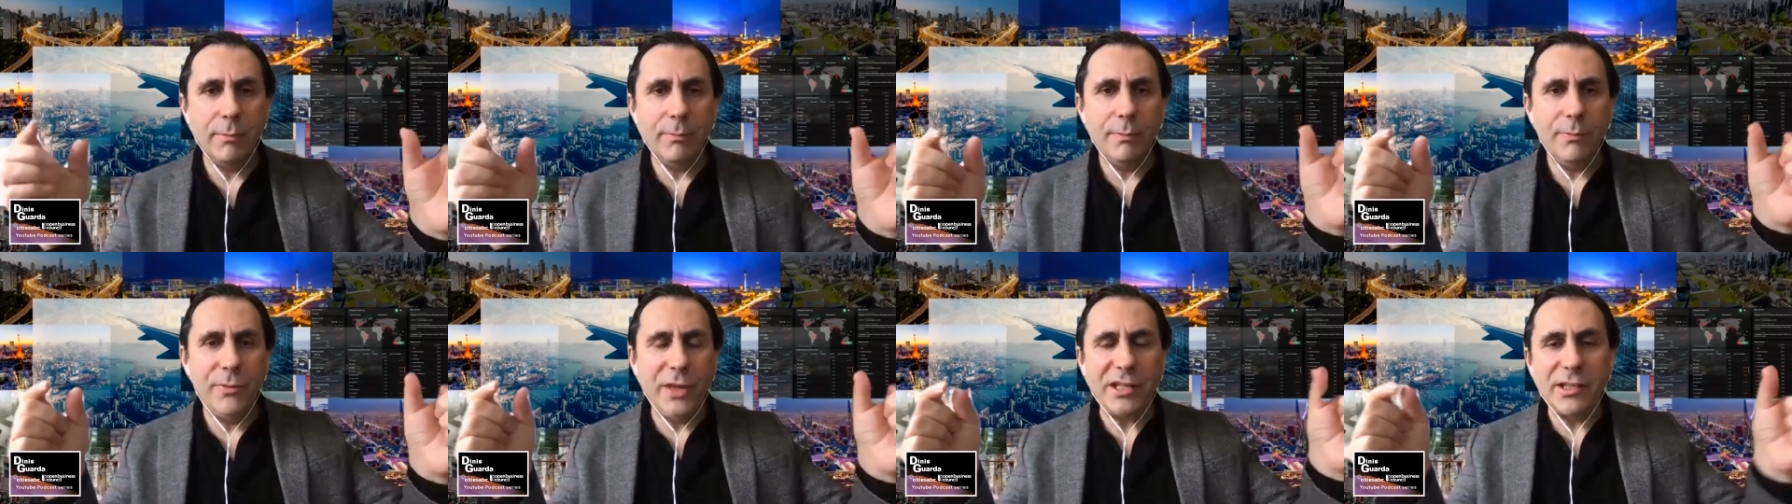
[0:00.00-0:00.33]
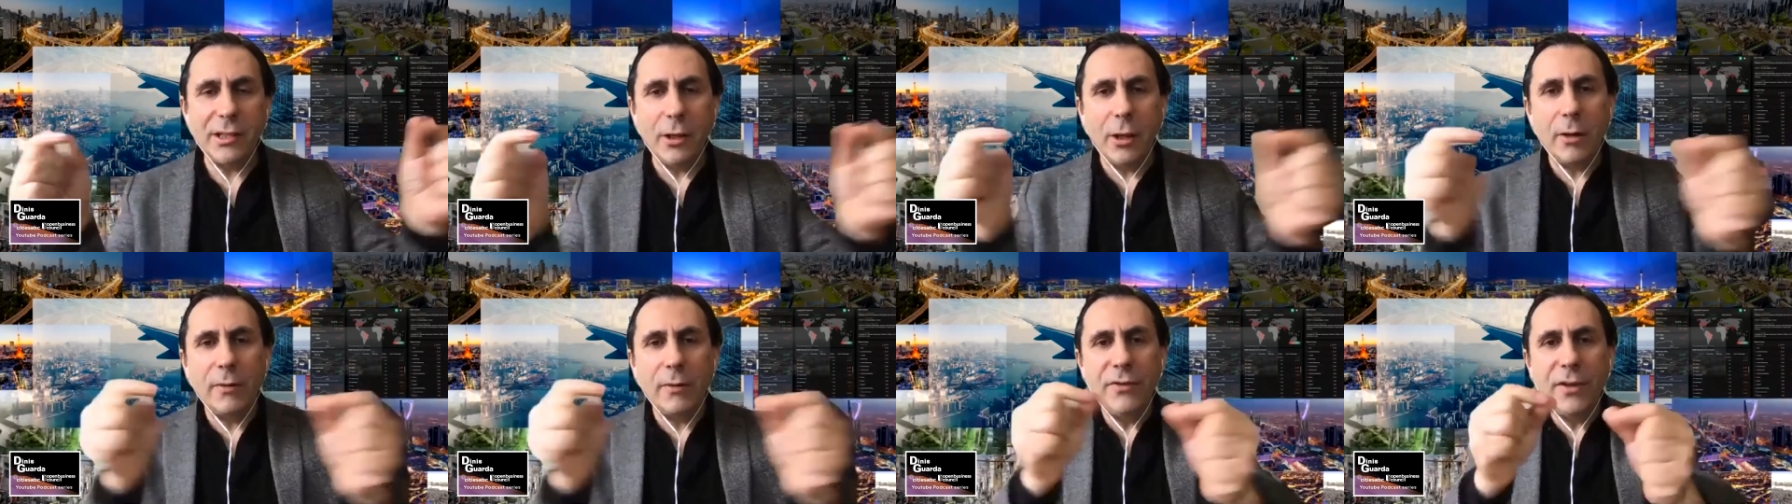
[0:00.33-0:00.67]
there's
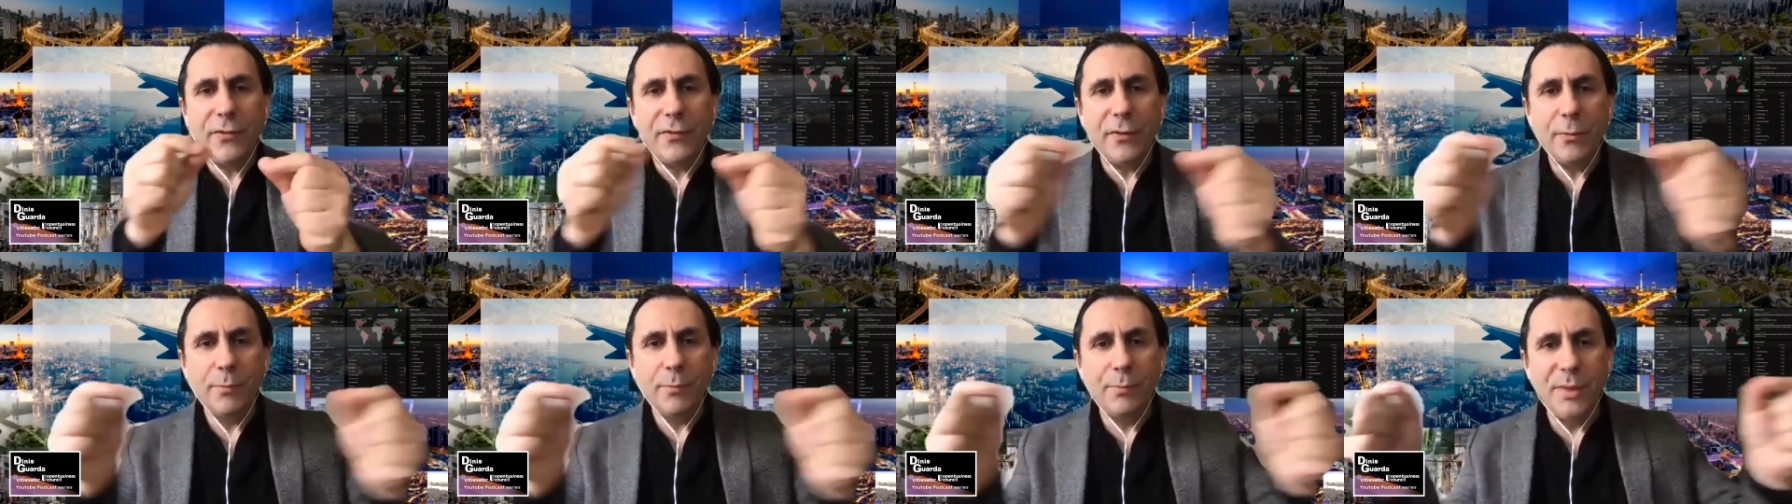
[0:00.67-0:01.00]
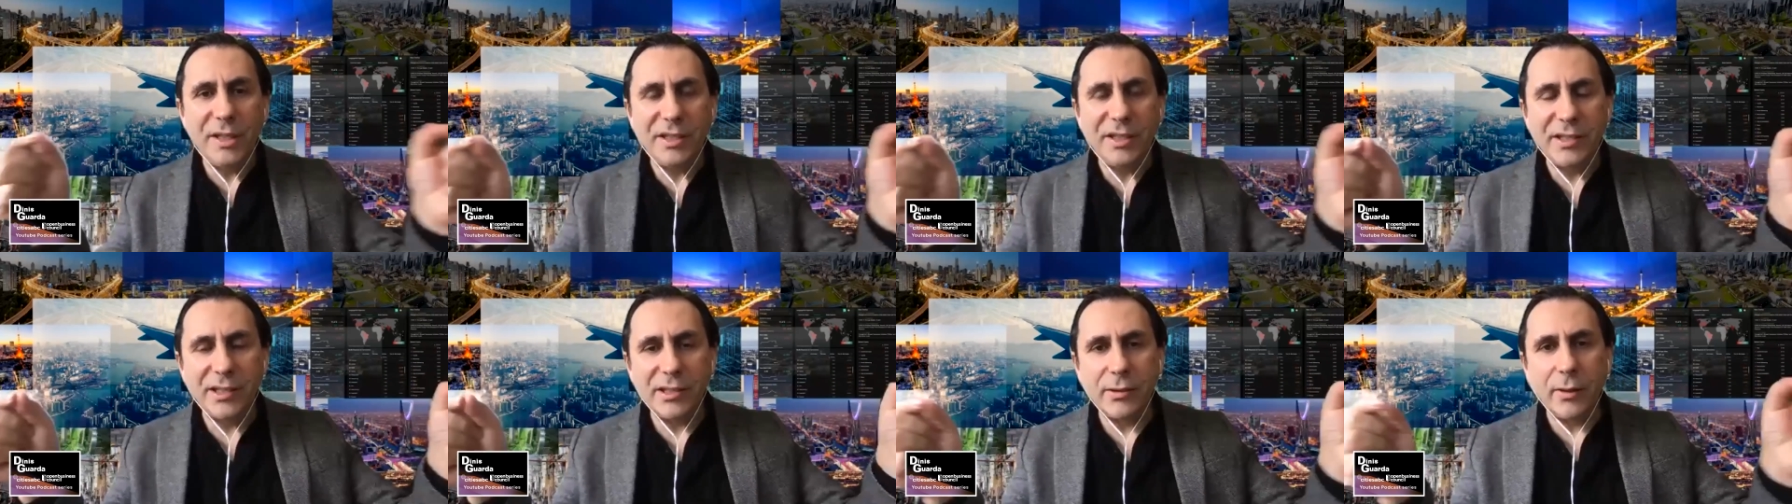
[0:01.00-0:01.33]
a lot of different
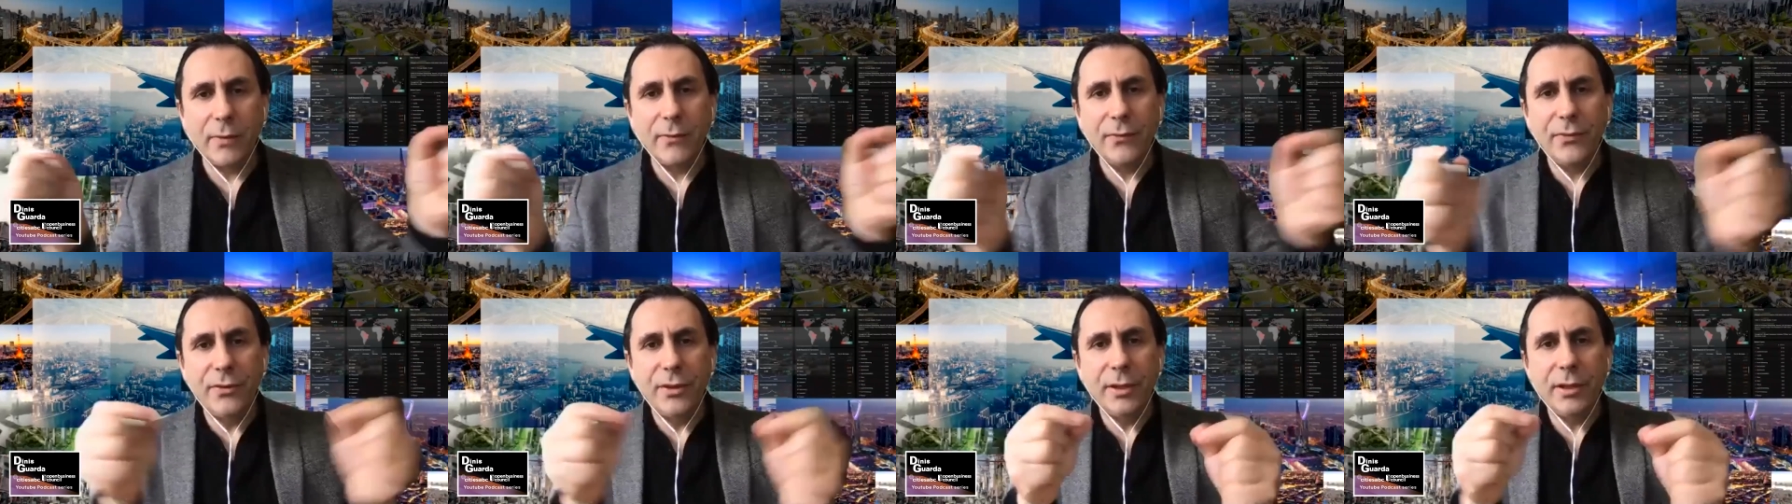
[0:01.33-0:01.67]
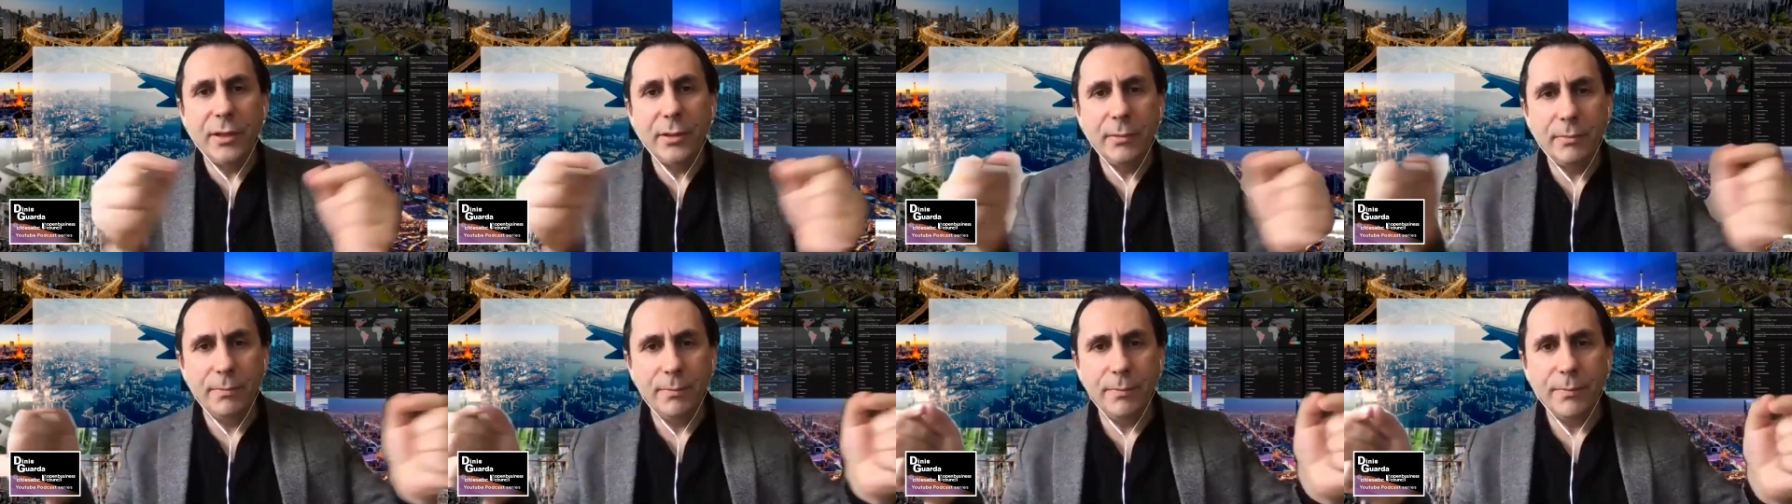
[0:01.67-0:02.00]
pieces of
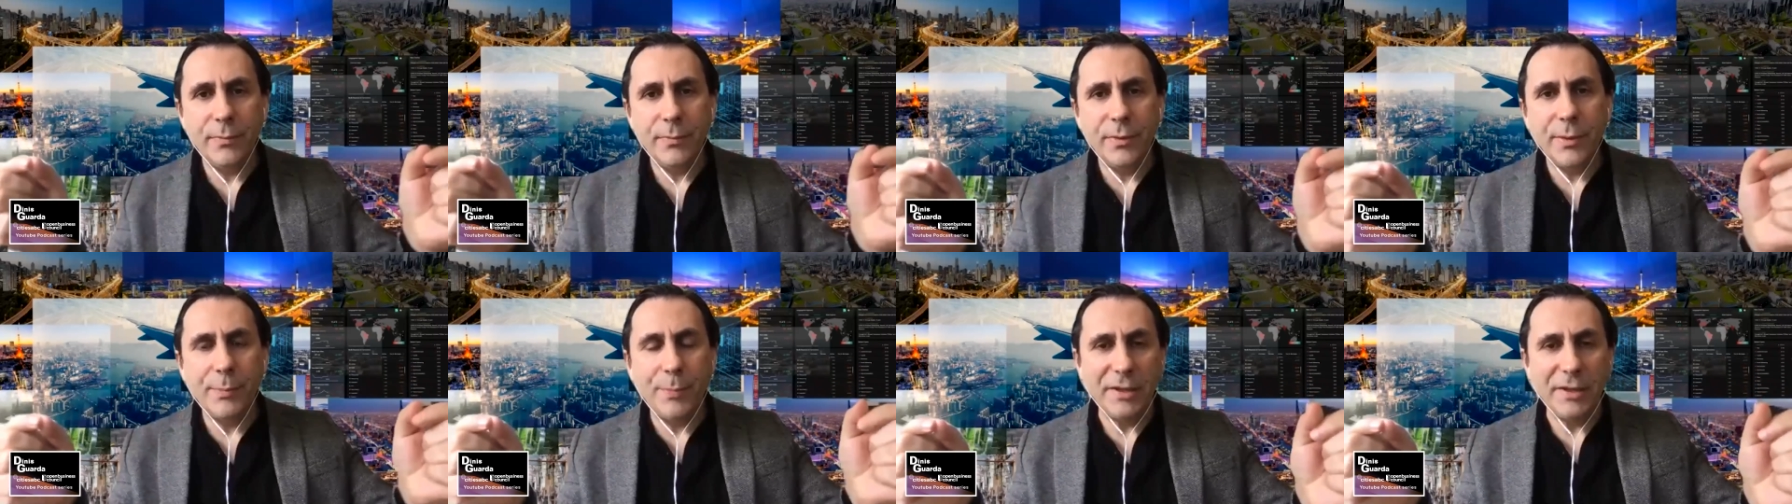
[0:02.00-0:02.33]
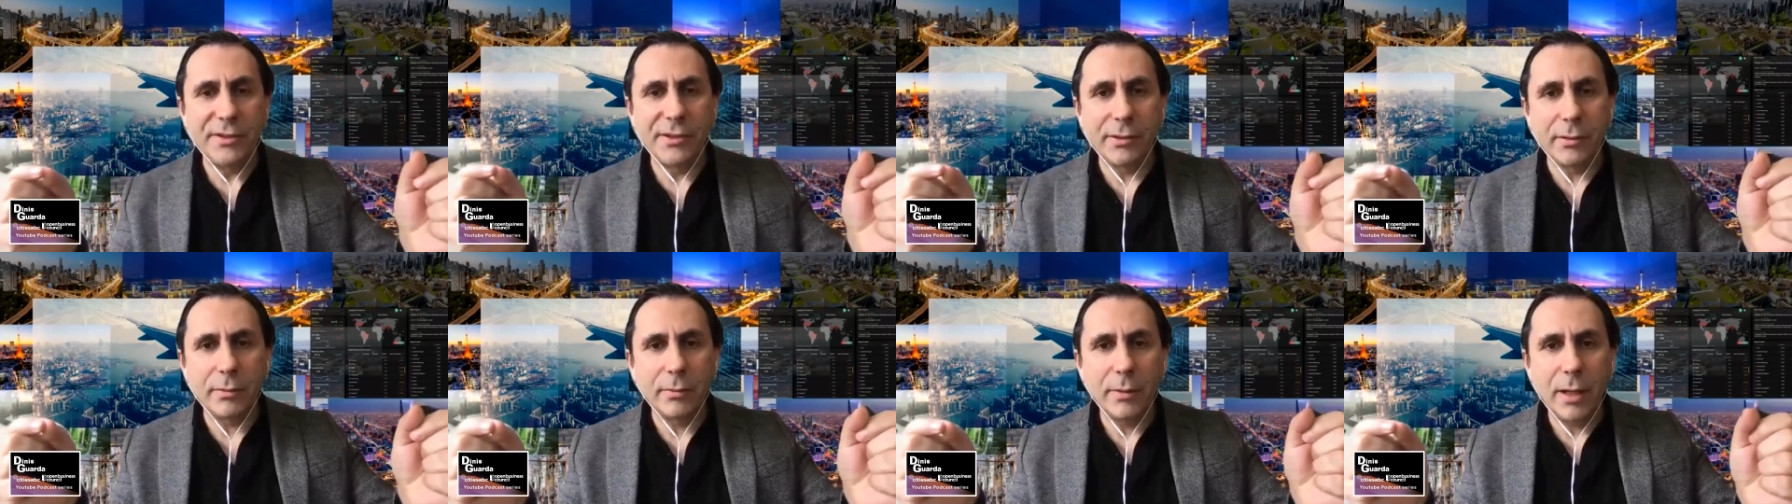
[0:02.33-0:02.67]
the
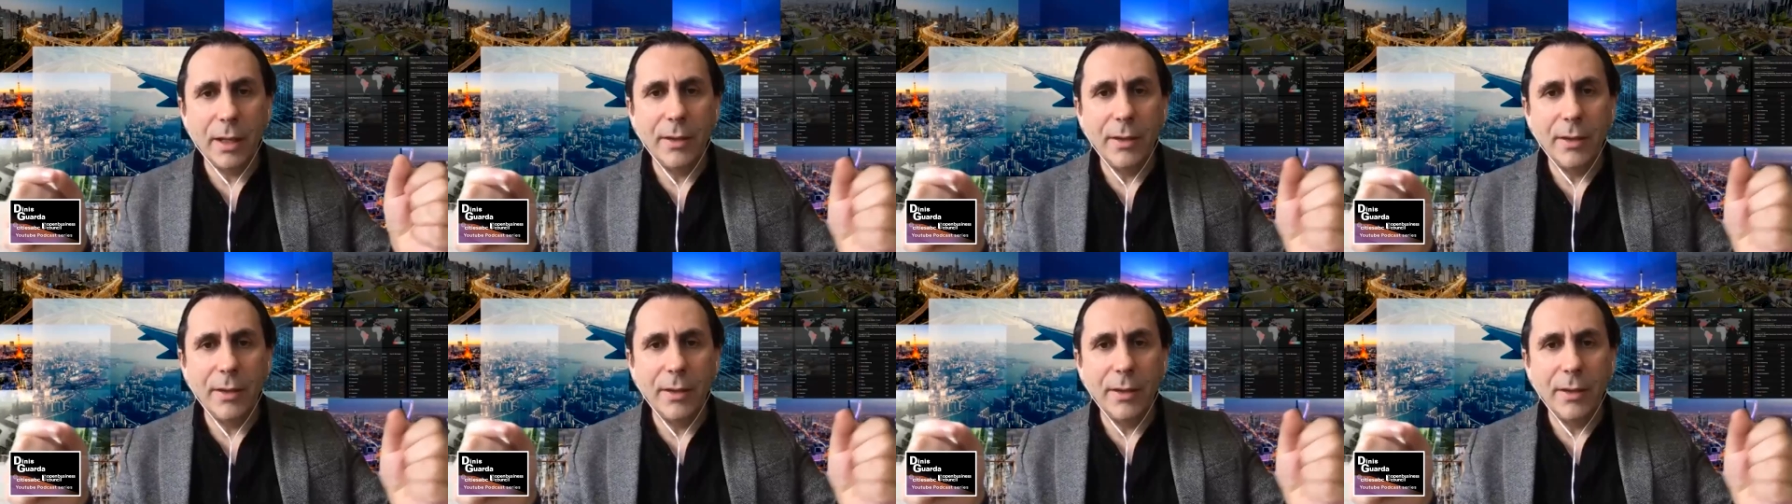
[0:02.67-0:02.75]
puzzle.